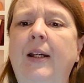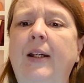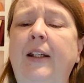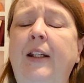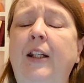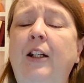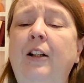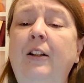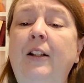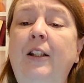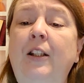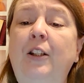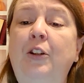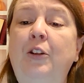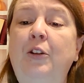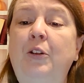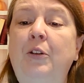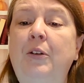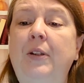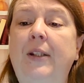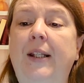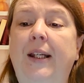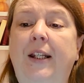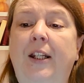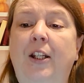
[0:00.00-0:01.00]
Kirian
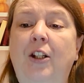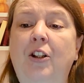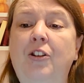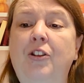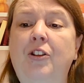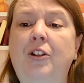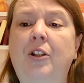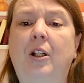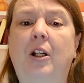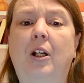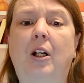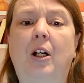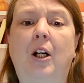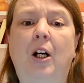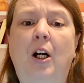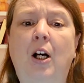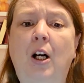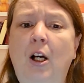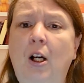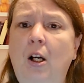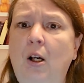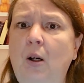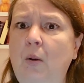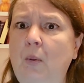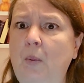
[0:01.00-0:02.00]
knew that Kirsha
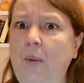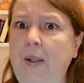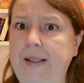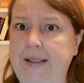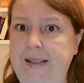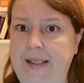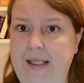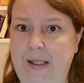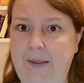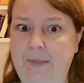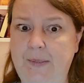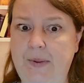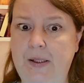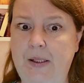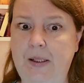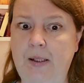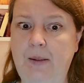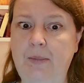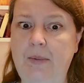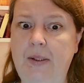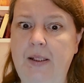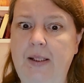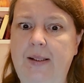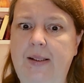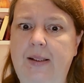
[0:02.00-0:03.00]
always kept
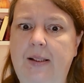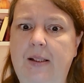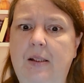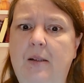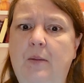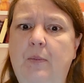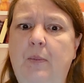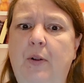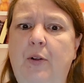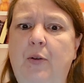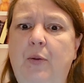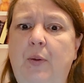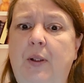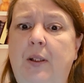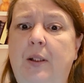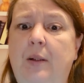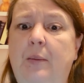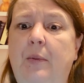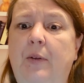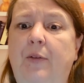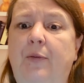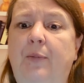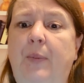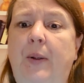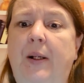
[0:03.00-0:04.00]
some distance between
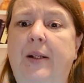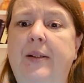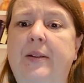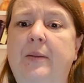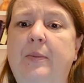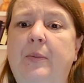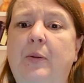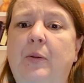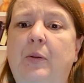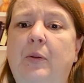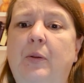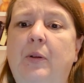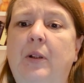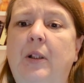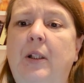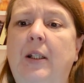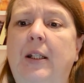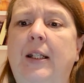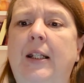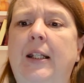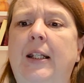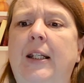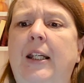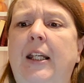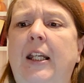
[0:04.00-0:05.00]
them if possible,
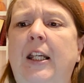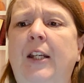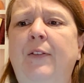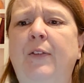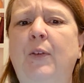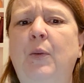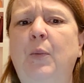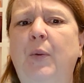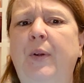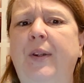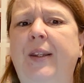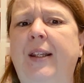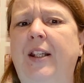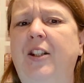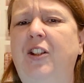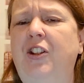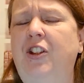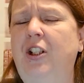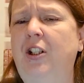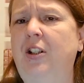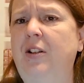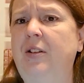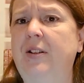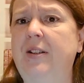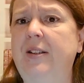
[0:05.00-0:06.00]
even when they
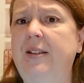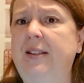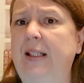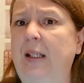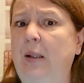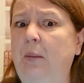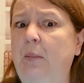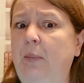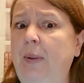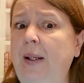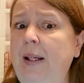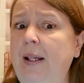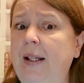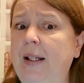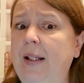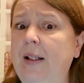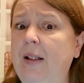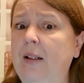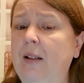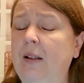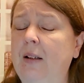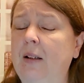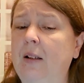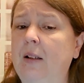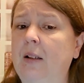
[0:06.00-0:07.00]
shared the same
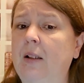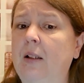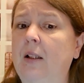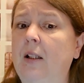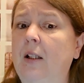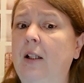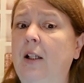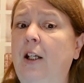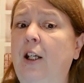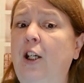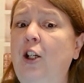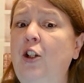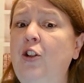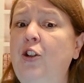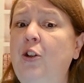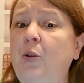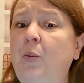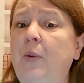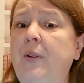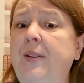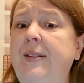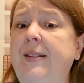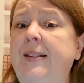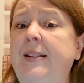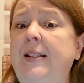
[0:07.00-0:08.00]
bed. Kirsha
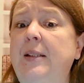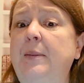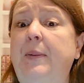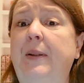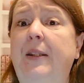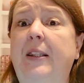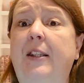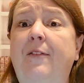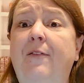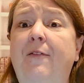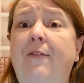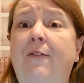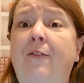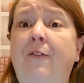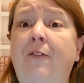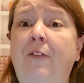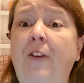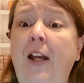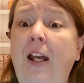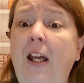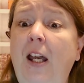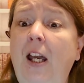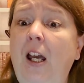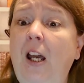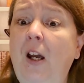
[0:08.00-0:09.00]
would sleep at the
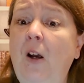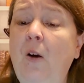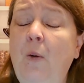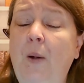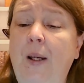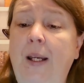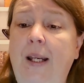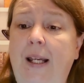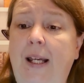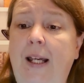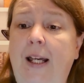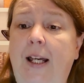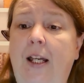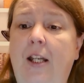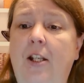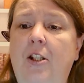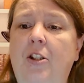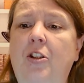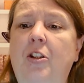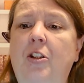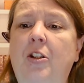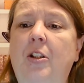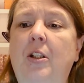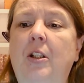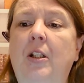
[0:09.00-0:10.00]
very
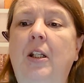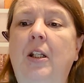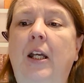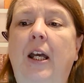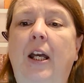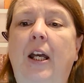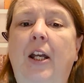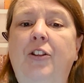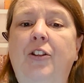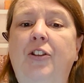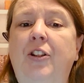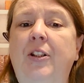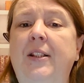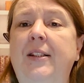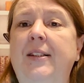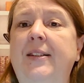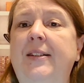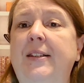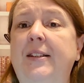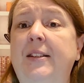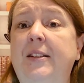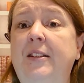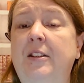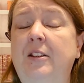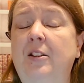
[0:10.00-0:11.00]
edge, and she
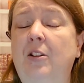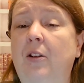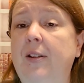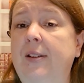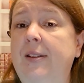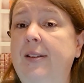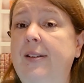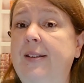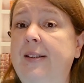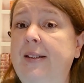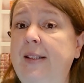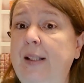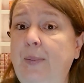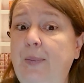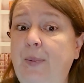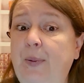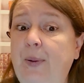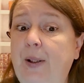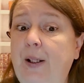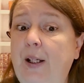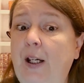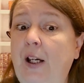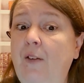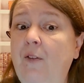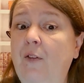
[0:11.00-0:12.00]
insisted on
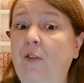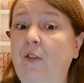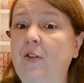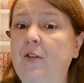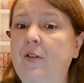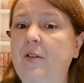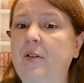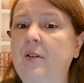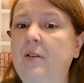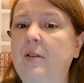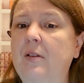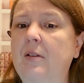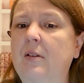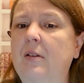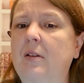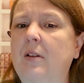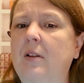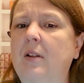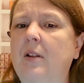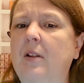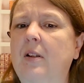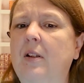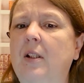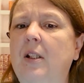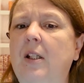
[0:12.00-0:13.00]
separate covers.
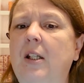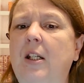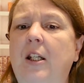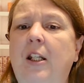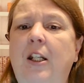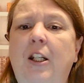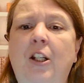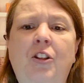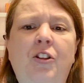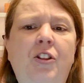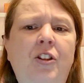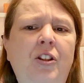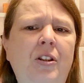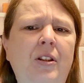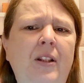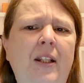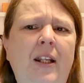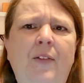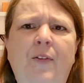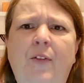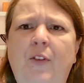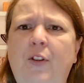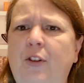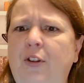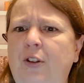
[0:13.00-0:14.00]
Kirsha
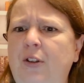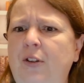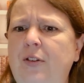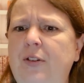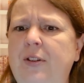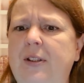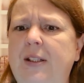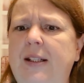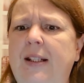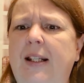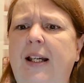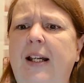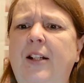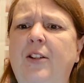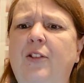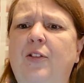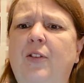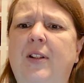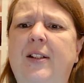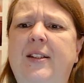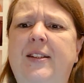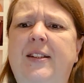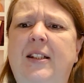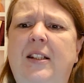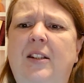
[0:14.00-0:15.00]
never used a
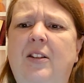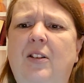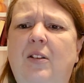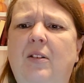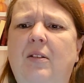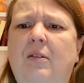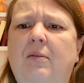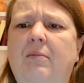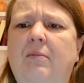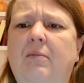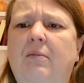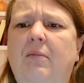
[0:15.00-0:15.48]
nightdress either.